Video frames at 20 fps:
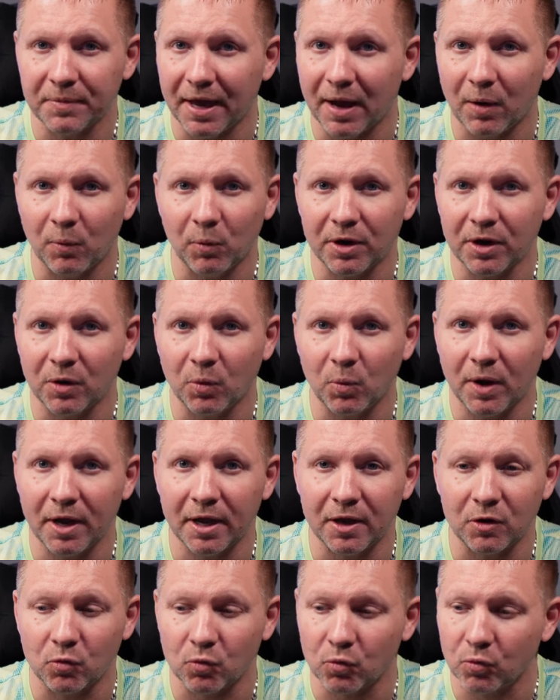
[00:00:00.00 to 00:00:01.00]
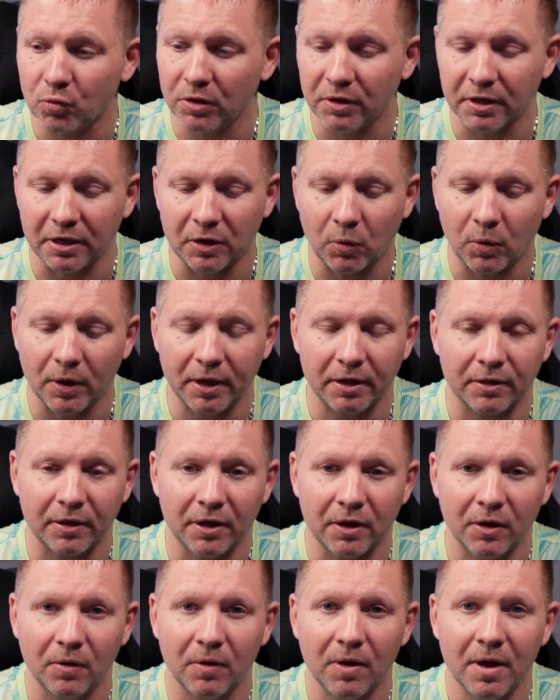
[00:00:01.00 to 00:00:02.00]
That went away really quick
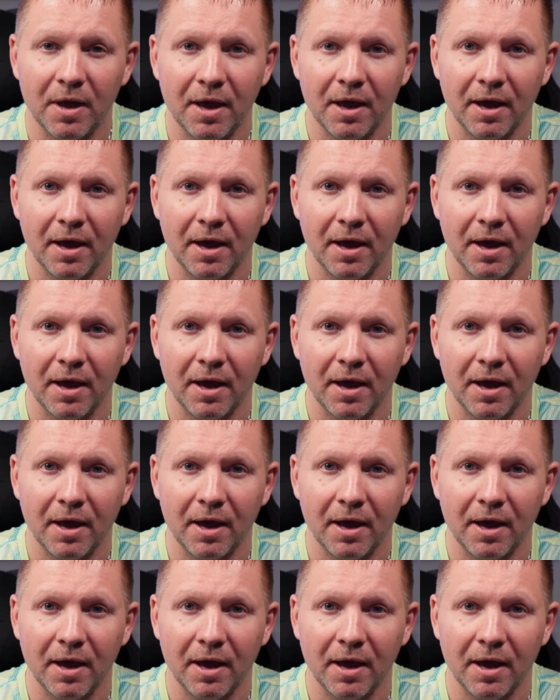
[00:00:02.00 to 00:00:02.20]
though.